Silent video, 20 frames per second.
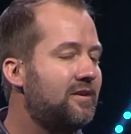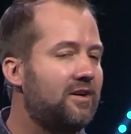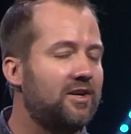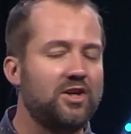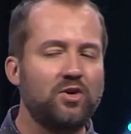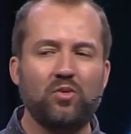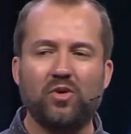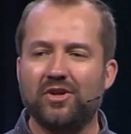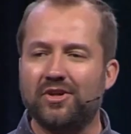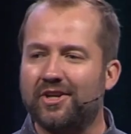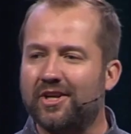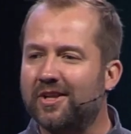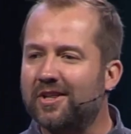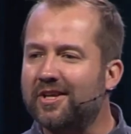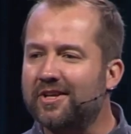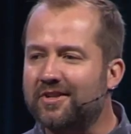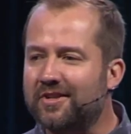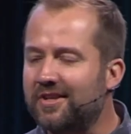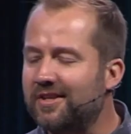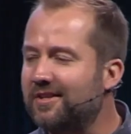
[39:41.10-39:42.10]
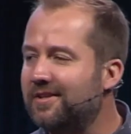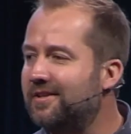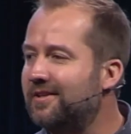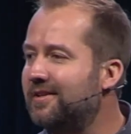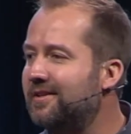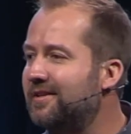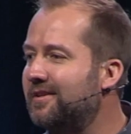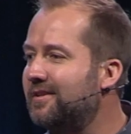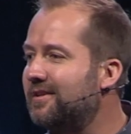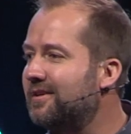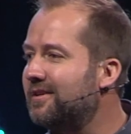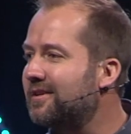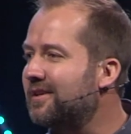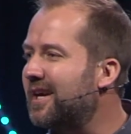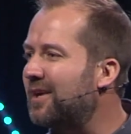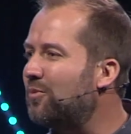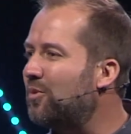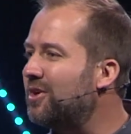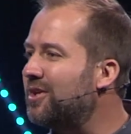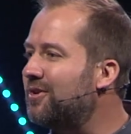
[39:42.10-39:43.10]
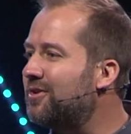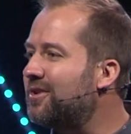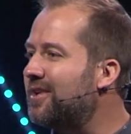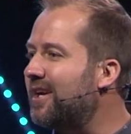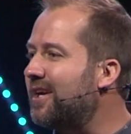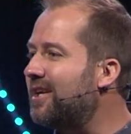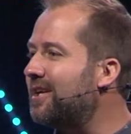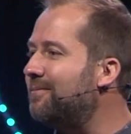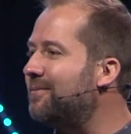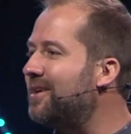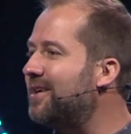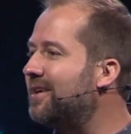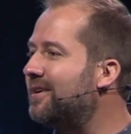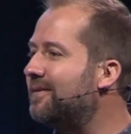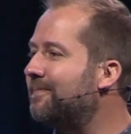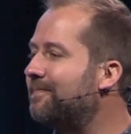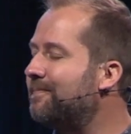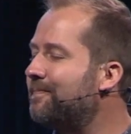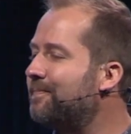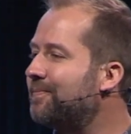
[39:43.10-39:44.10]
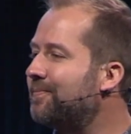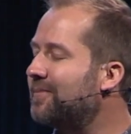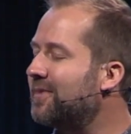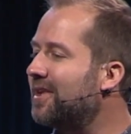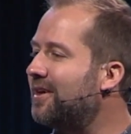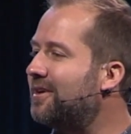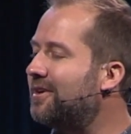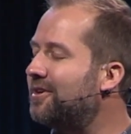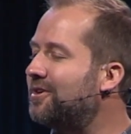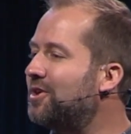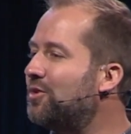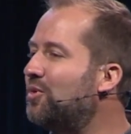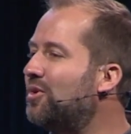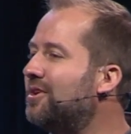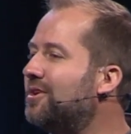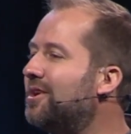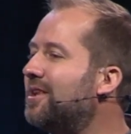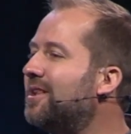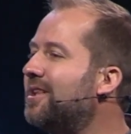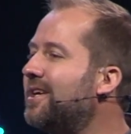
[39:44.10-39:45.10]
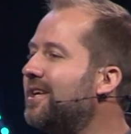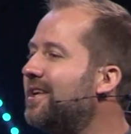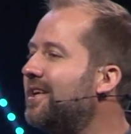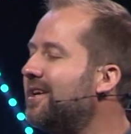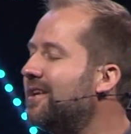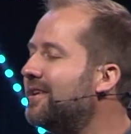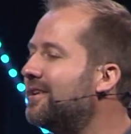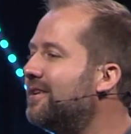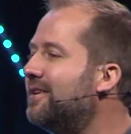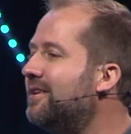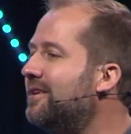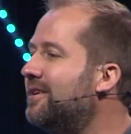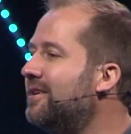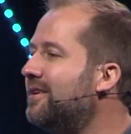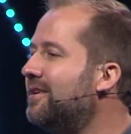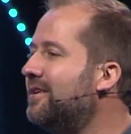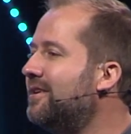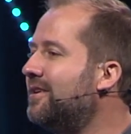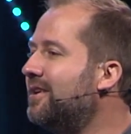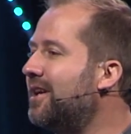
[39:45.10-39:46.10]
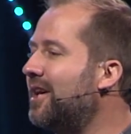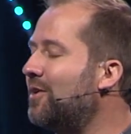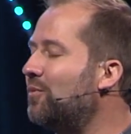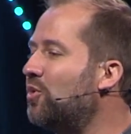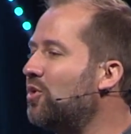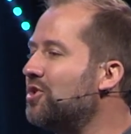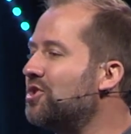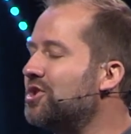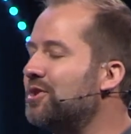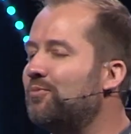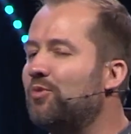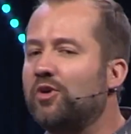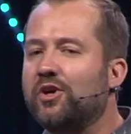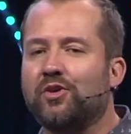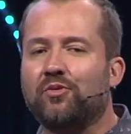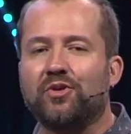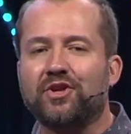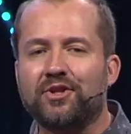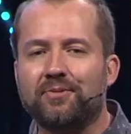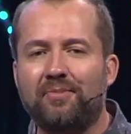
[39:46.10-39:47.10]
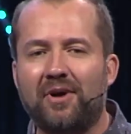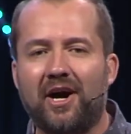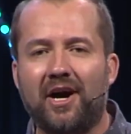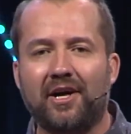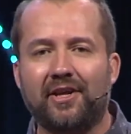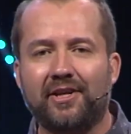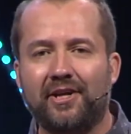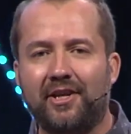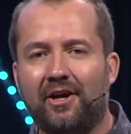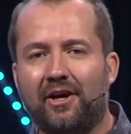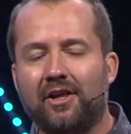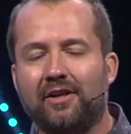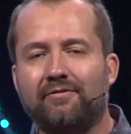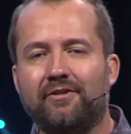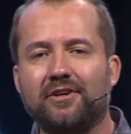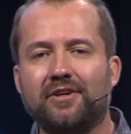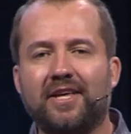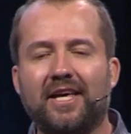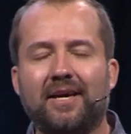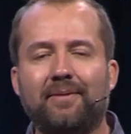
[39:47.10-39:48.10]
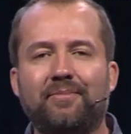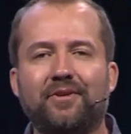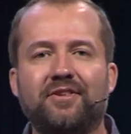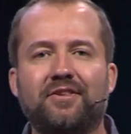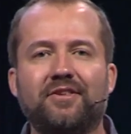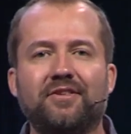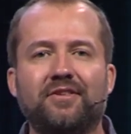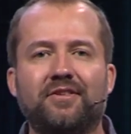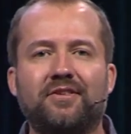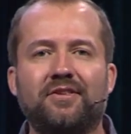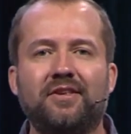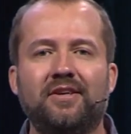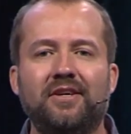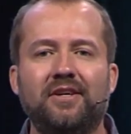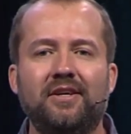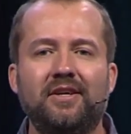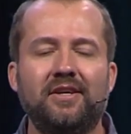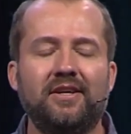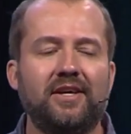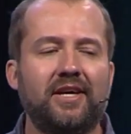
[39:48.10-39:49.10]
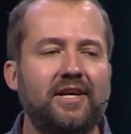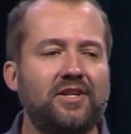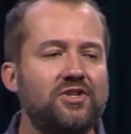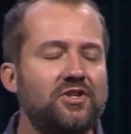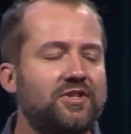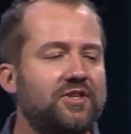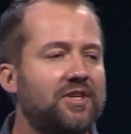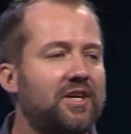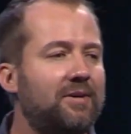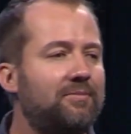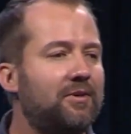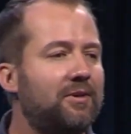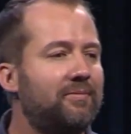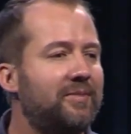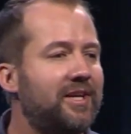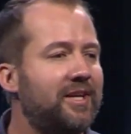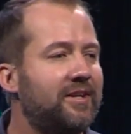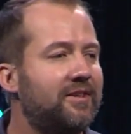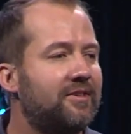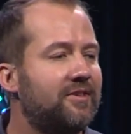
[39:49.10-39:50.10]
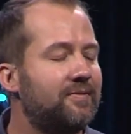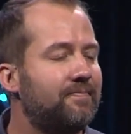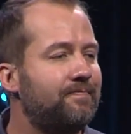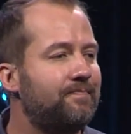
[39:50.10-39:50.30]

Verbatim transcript: Are you willing to listen? God, what are you saying to me? And are you willing to lean in? and worship. We're going to respond in all of our campuses in just a couple of minutes.